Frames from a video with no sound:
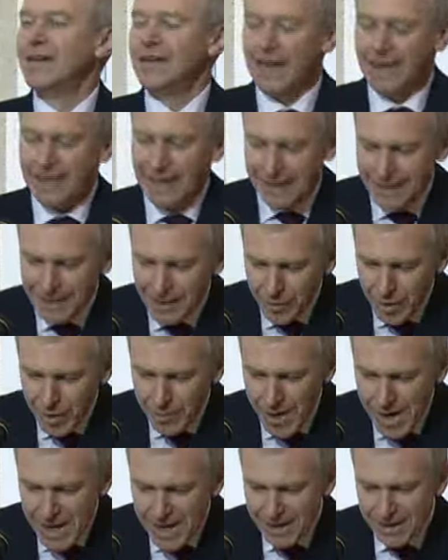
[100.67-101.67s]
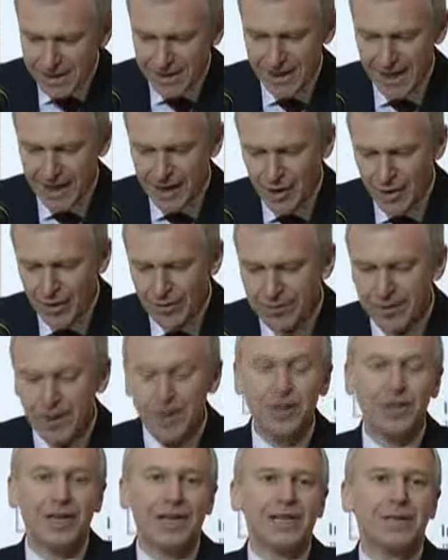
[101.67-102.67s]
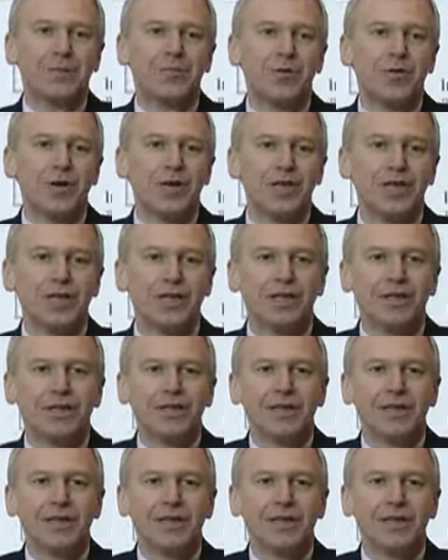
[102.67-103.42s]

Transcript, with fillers: and that it remains a universal aspiration